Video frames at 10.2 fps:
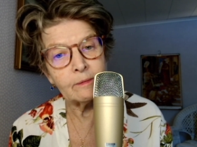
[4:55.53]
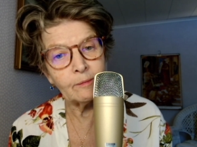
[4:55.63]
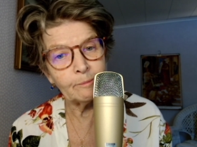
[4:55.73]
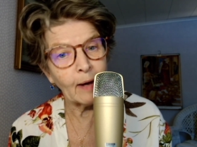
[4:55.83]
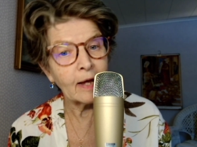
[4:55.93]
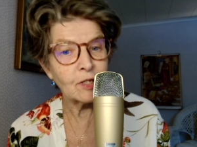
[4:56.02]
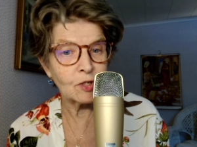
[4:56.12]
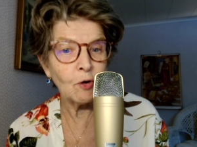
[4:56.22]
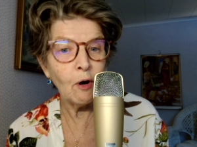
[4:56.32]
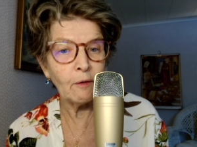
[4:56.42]
my
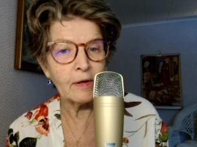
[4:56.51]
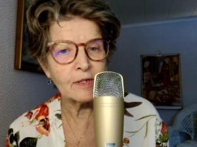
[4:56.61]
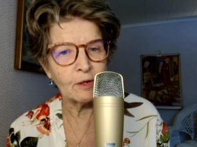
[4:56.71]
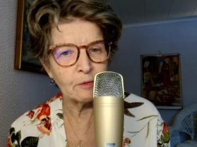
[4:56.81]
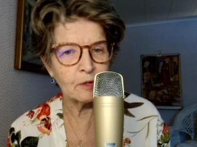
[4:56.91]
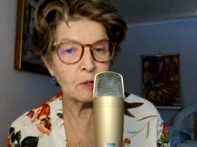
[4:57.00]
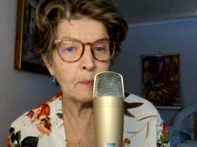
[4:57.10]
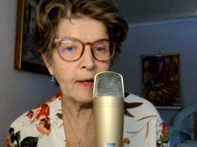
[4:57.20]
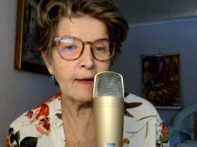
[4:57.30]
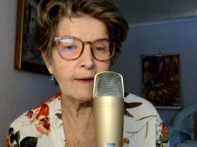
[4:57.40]
story, so to
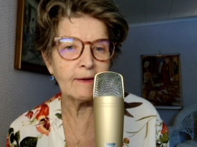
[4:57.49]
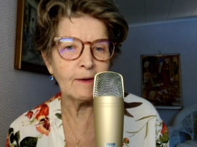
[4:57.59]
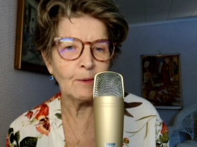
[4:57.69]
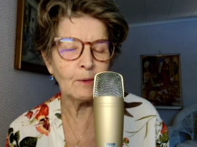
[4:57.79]
speak,